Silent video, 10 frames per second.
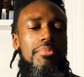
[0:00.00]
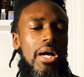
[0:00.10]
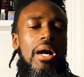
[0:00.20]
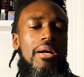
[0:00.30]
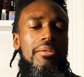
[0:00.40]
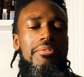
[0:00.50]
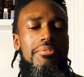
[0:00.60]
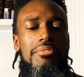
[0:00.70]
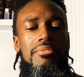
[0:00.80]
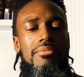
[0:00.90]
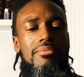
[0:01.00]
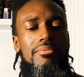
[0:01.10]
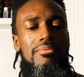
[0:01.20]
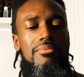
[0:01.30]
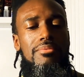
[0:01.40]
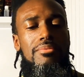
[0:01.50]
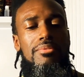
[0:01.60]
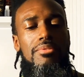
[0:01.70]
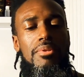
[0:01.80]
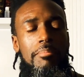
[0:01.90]
God is
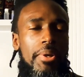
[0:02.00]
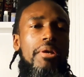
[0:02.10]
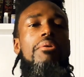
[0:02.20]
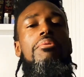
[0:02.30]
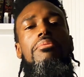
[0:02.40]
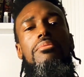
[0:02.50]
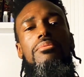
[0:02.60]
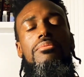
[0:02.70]
a male,